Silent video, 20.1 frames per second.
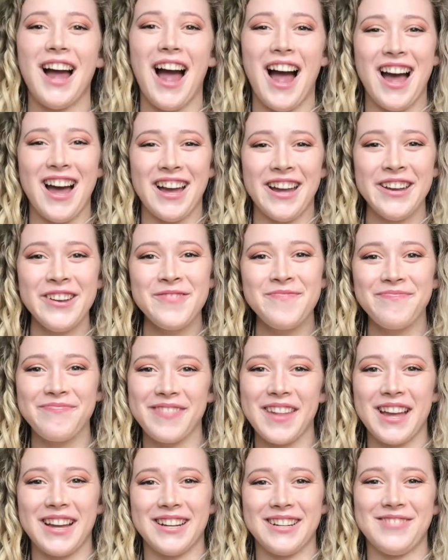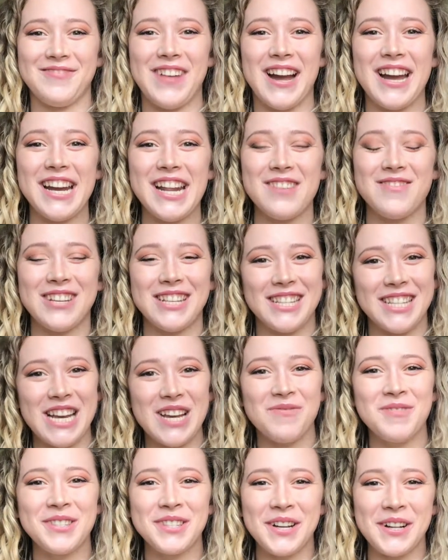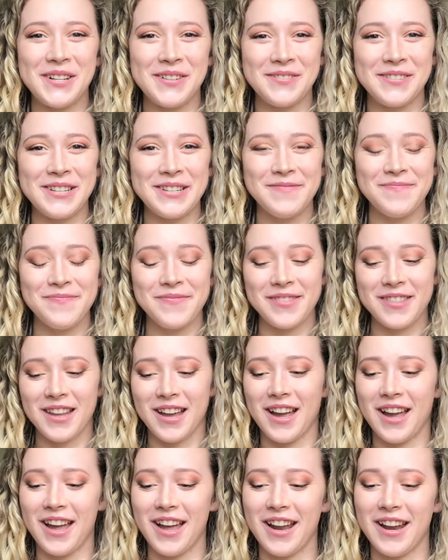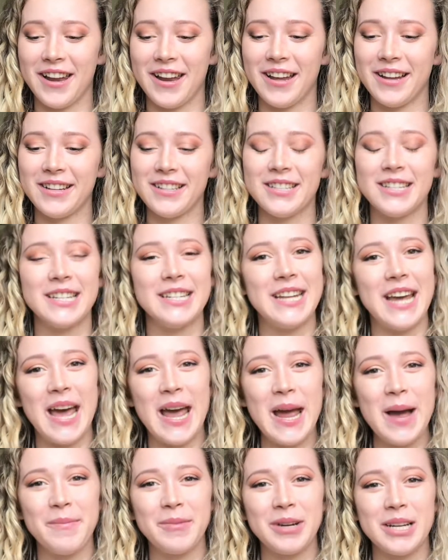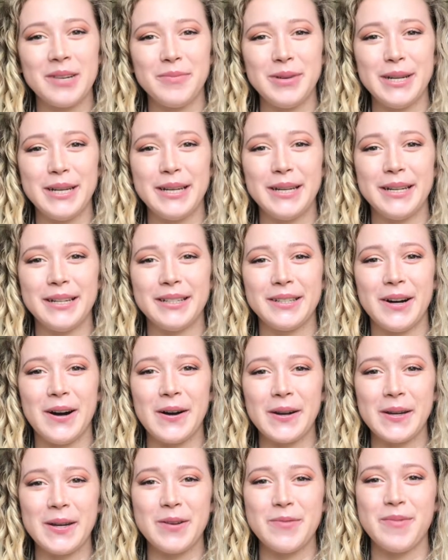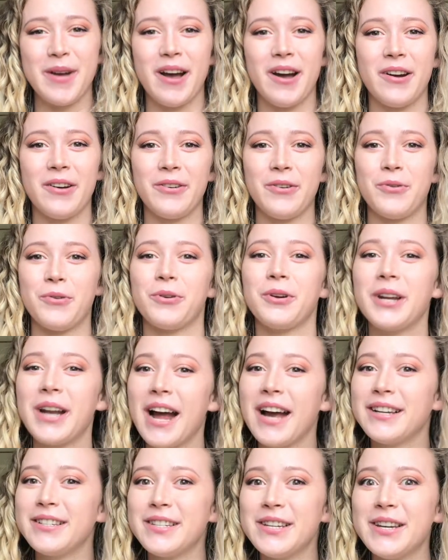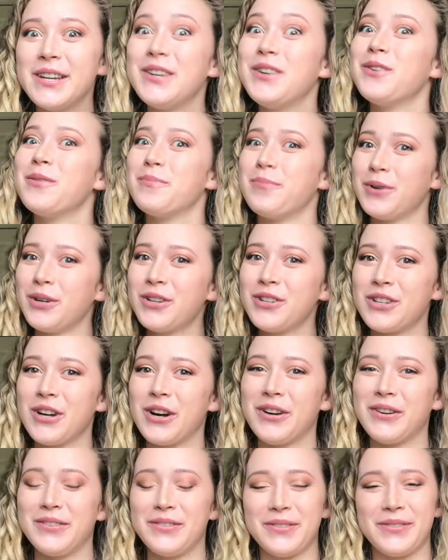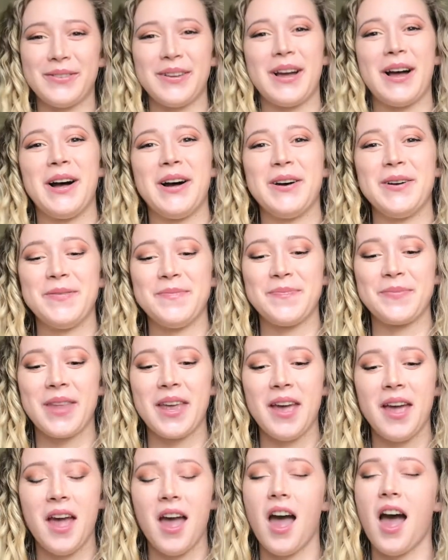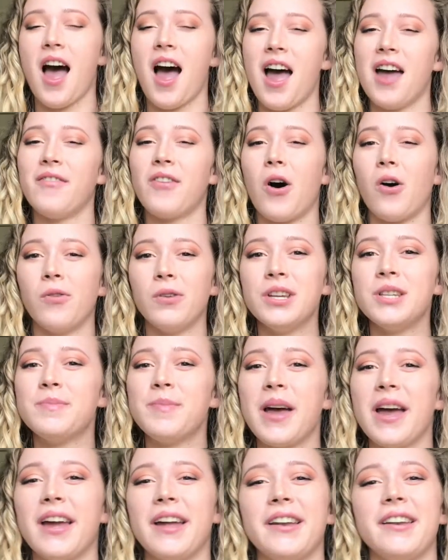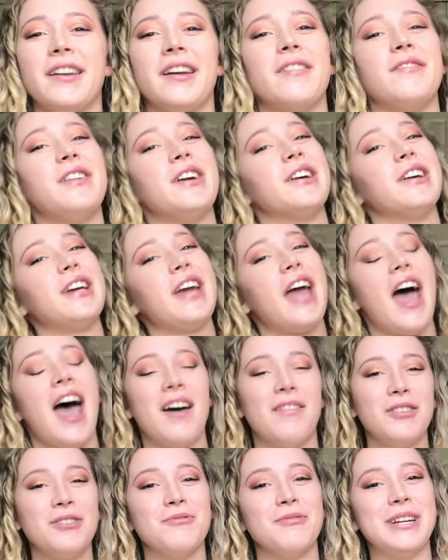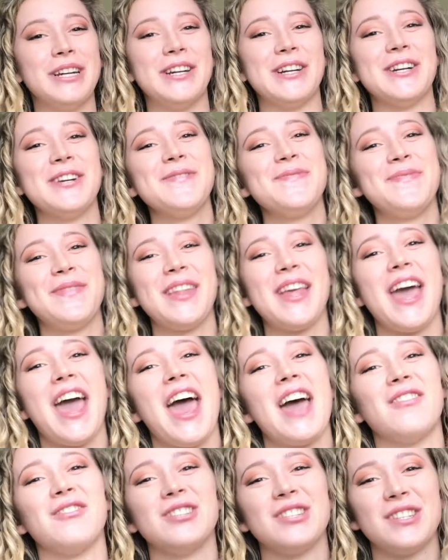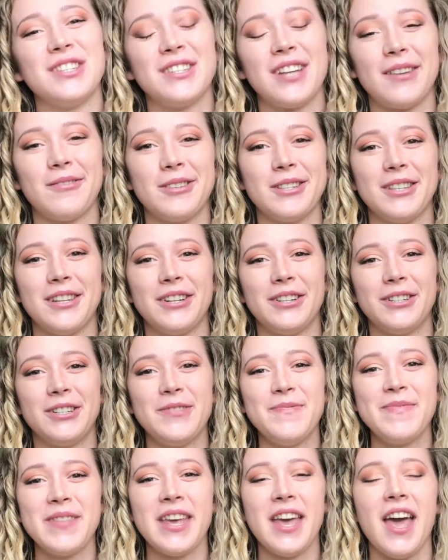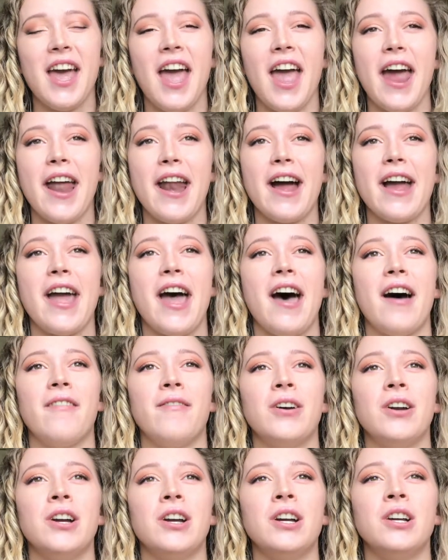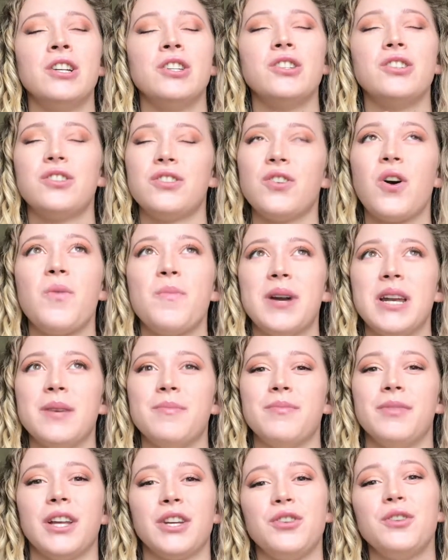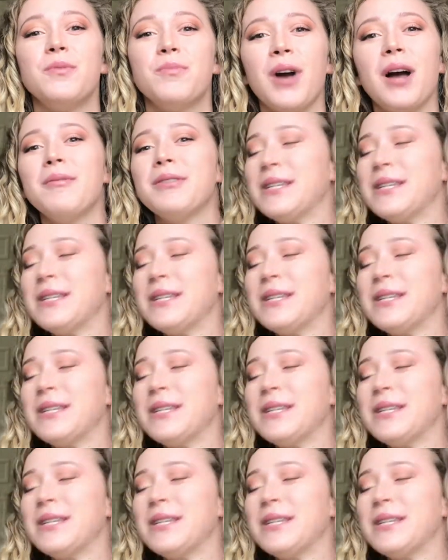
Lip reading: Hi, my name is Sam Sullivan, and today I'm going to be talking about organizing your bookshelf. I've always been a very avid reader ever since I was little, and I have so many, like you can probably